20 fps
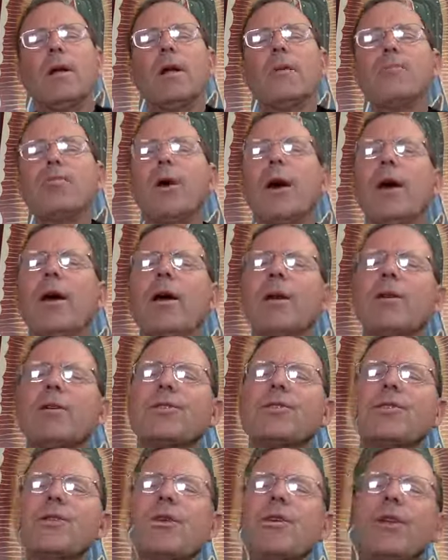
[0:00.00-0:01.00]
And pray
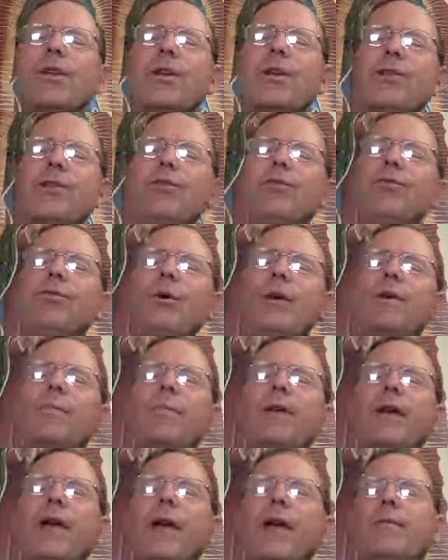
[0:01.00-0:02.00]
also that you
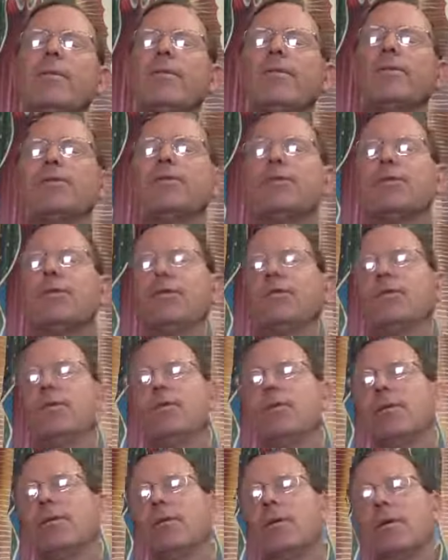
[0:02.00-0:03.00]
will be able
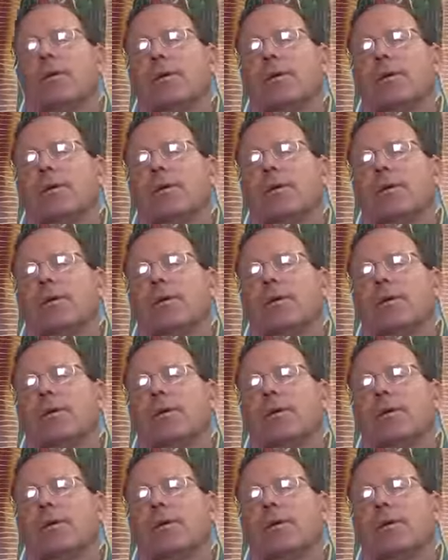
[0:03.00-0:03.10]
to